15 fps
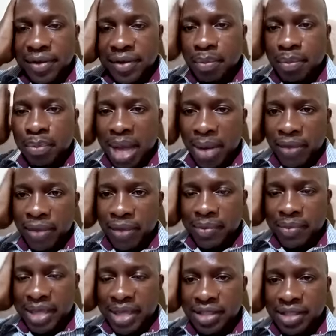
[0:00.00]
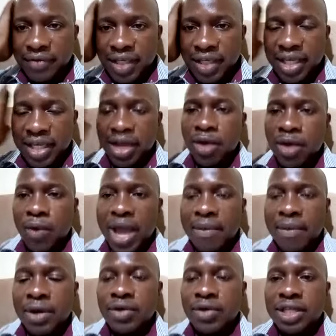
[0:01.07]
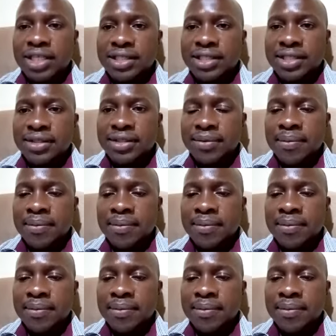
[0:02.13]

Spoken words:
Power of the mind is very key. Why am I doing this?